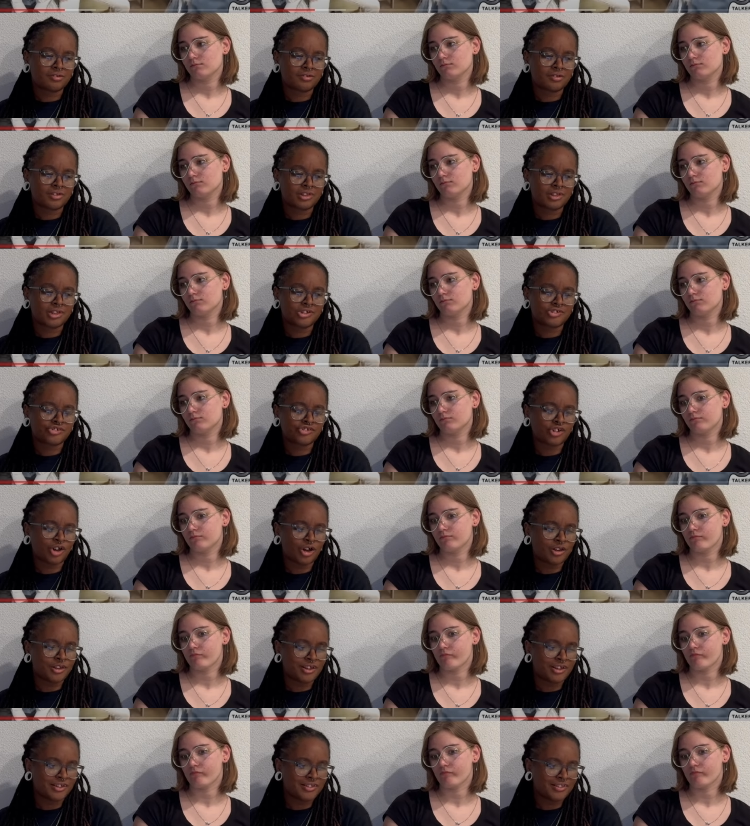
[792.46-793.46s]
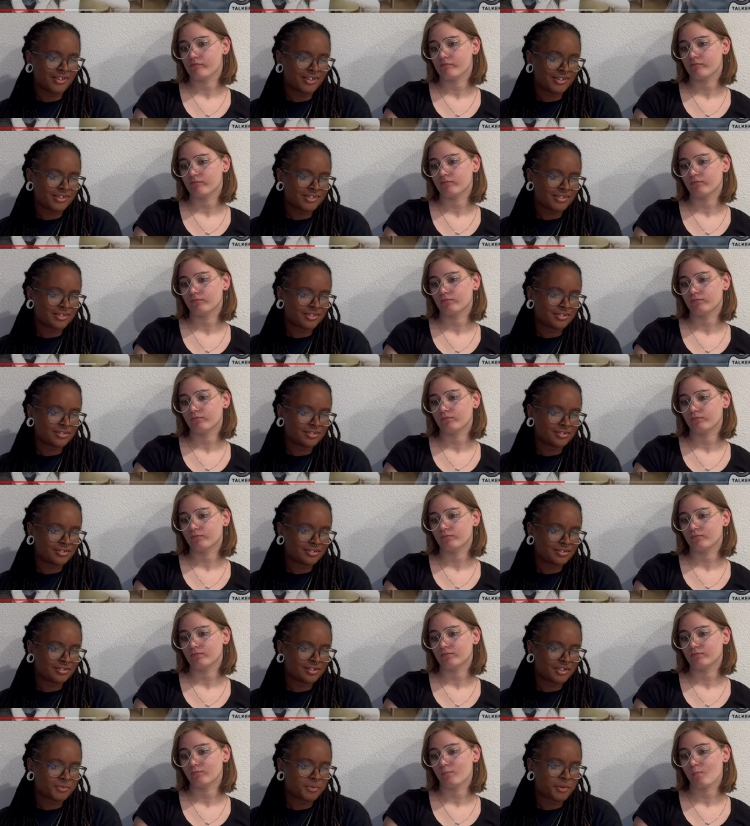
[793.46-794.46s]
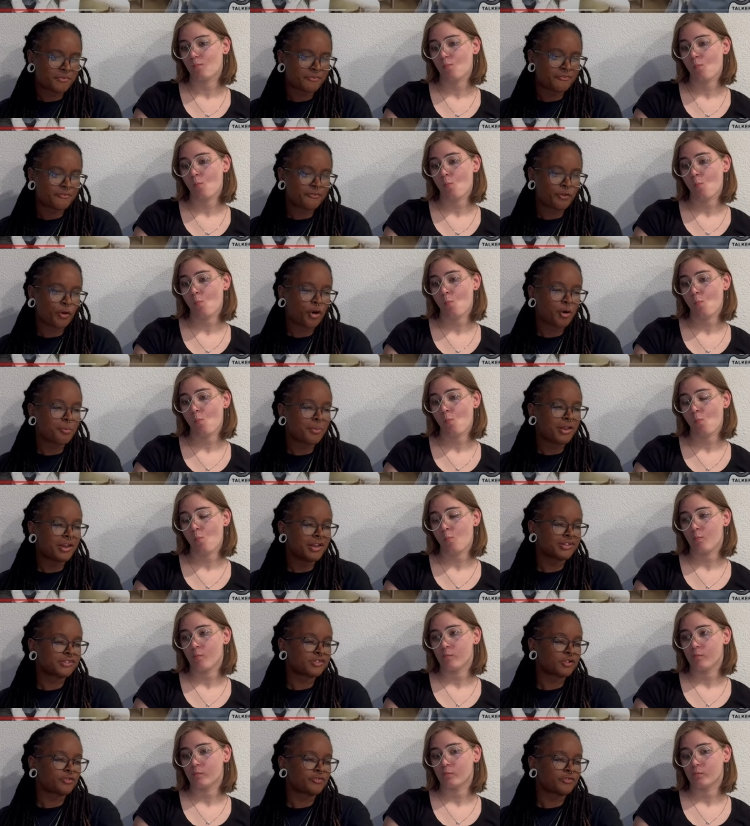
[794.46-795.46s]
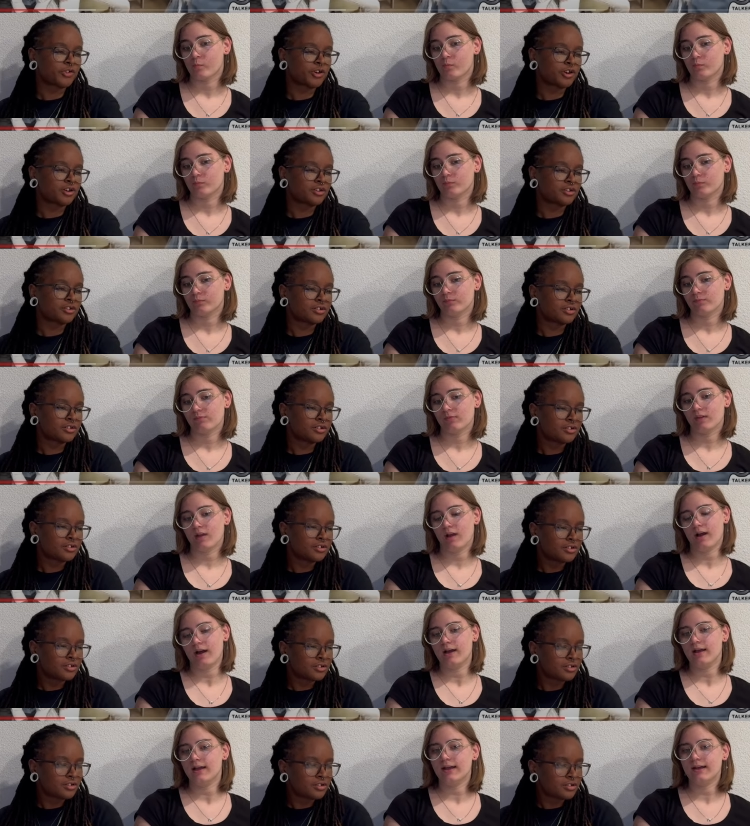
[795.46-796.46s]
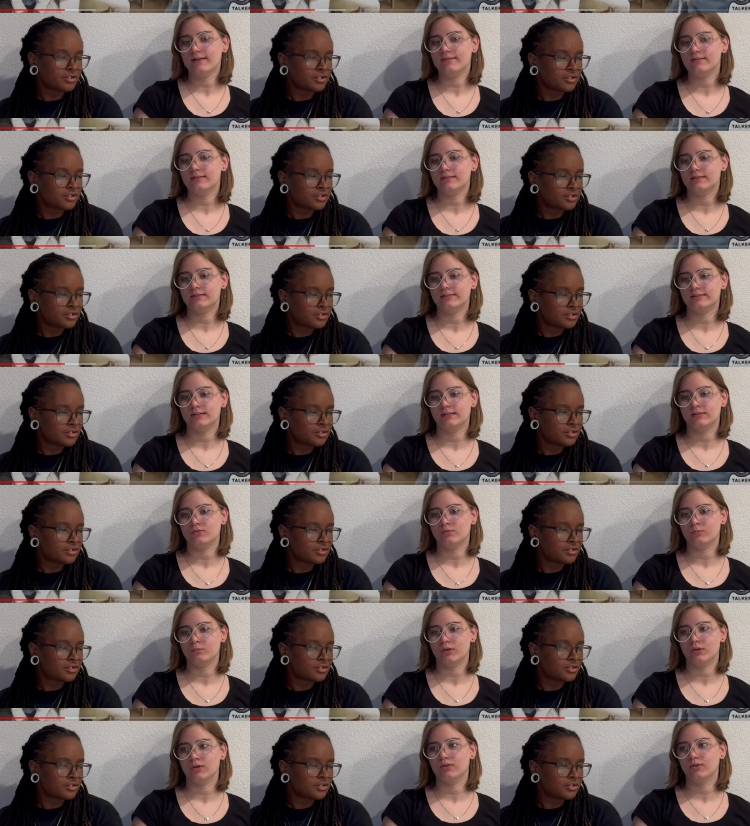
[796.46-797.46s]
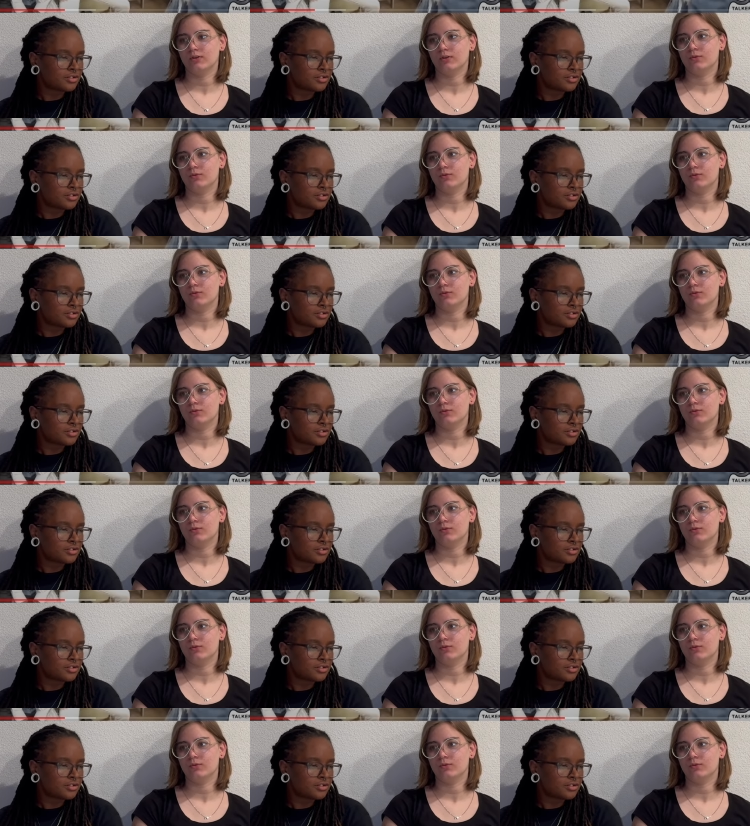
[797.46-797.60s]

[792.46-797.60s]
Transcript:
Speaker 1: Is Chani in this? It's been four minutes so far.
Speaker 2: I haven't seen him yet. No.